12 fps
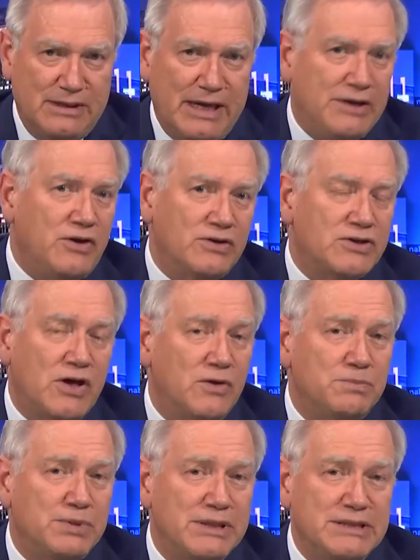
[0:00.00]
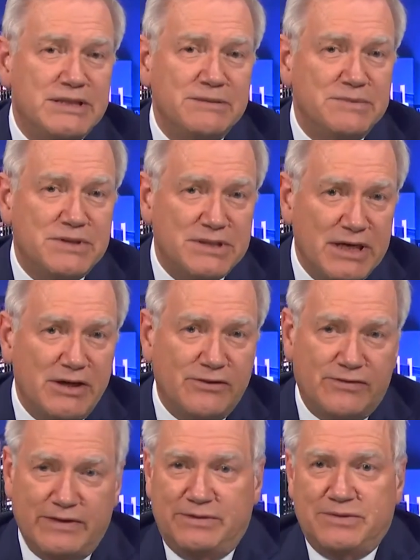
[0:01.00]
Had not told police
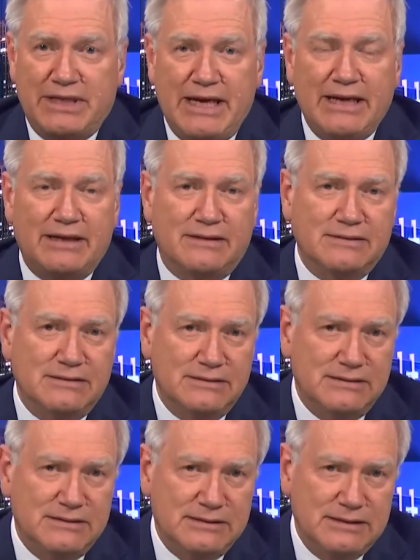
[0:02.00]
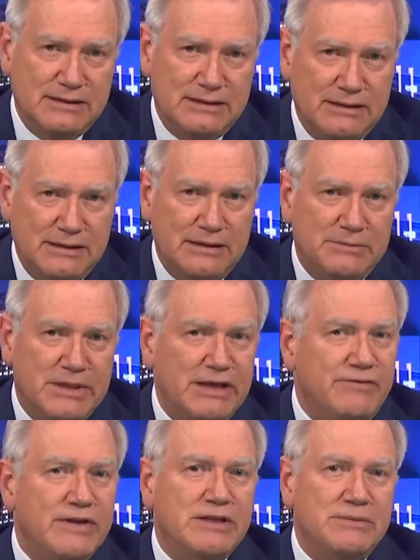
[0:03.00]
himself, and he was an adult. But
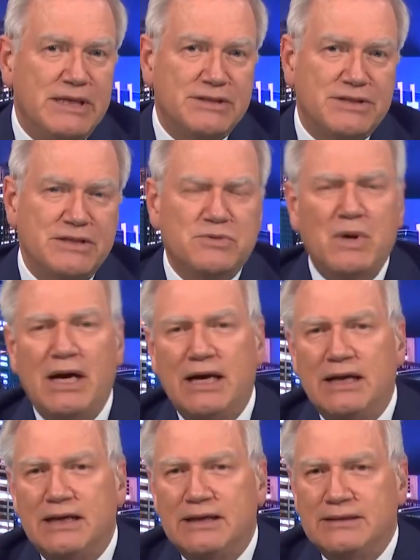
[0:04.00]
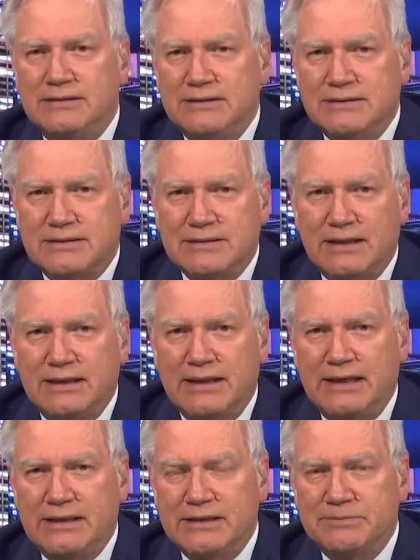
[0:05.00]
that victim now says, well, I didn't say
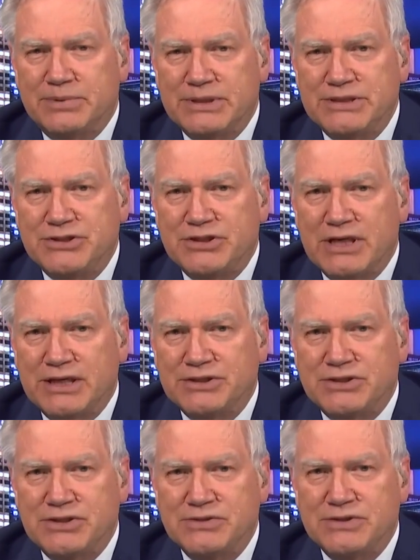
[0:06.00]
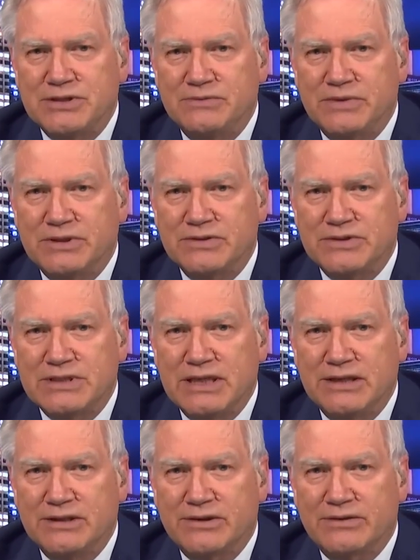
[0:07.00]
that, and police charged Houston with
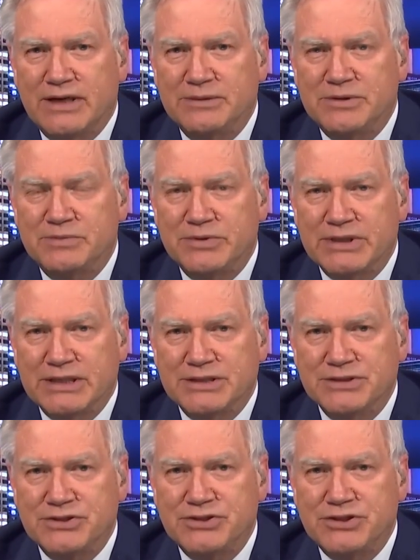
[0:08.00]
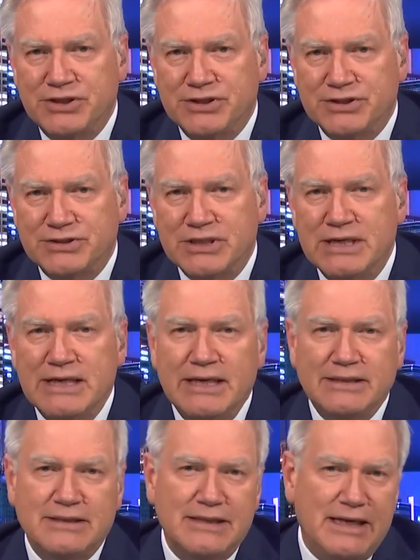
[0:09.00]
concealing the crime to protect his church.
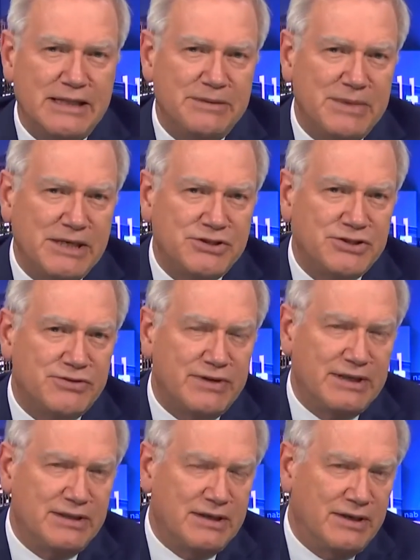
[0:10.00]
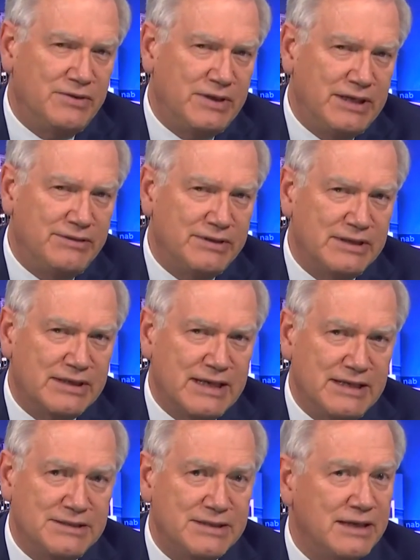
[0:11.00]
And today the magistrate, though, hearing the
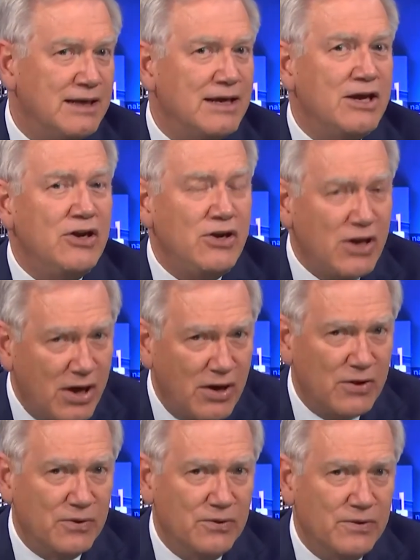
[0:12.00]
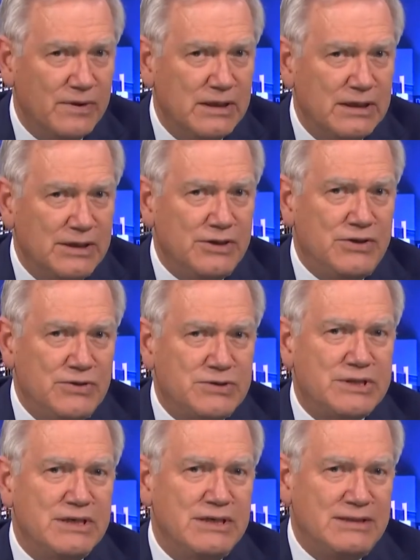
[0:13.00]
case, said, no,
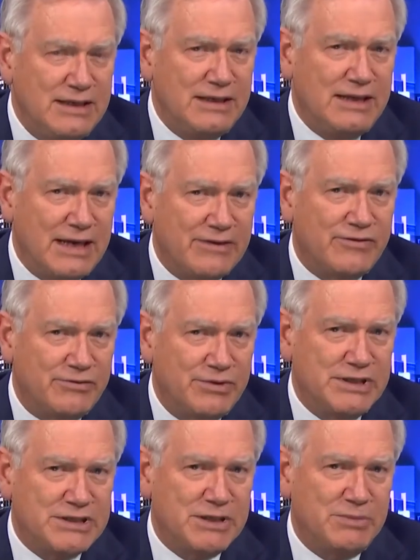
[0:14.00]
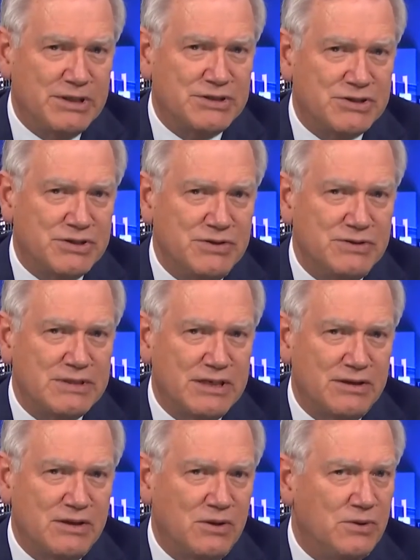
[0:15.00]
Houston did have a reasonable excuse
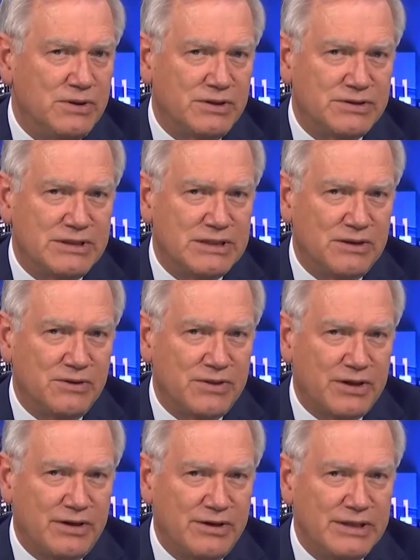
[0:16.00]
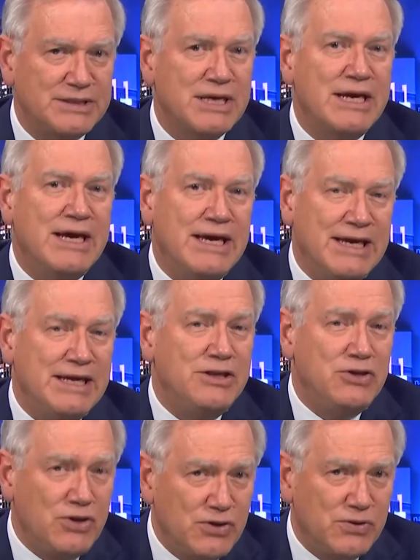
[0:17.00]
under the law not to tell authorities. He
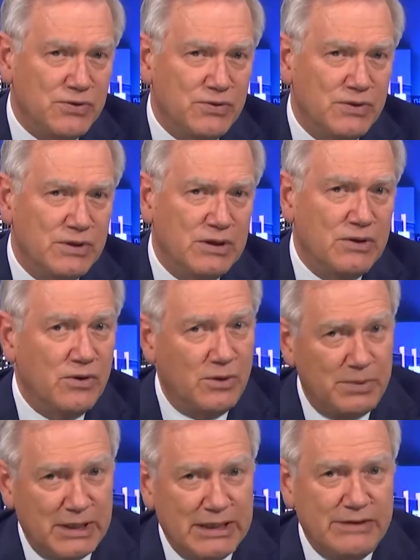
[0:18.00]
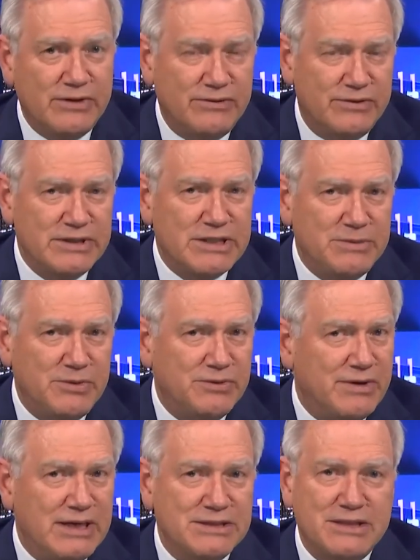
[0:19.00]
knew or believed on reasonable
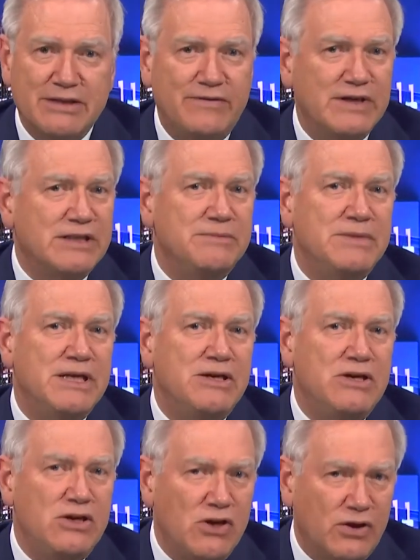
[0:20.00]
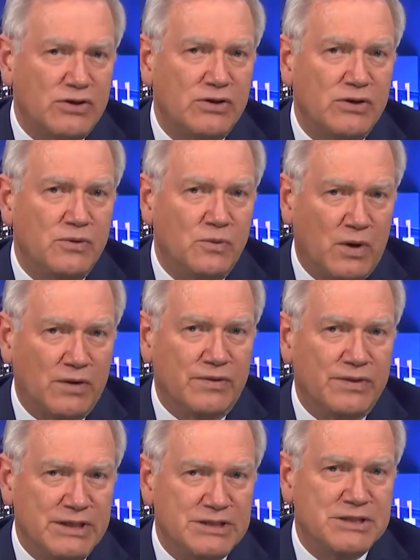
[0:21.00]
grounds that the victim did not
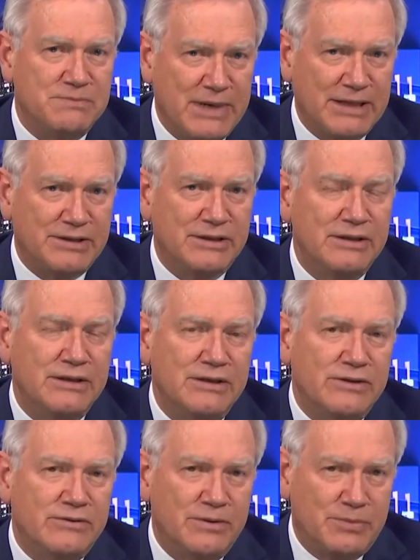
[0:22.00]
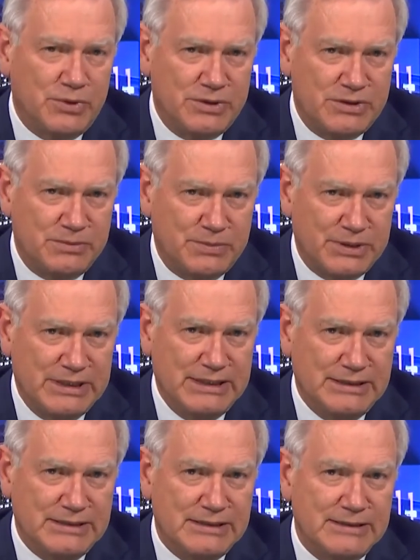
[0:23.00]
want this matter reported to
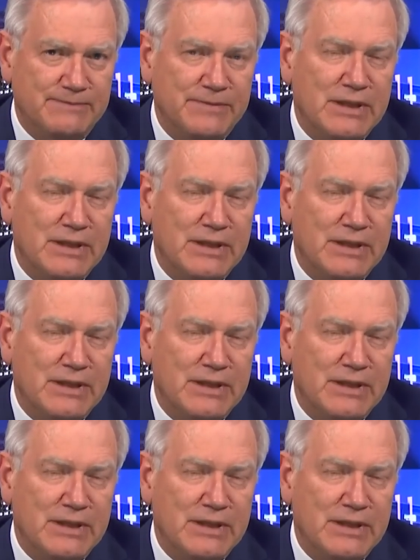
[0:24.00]
police.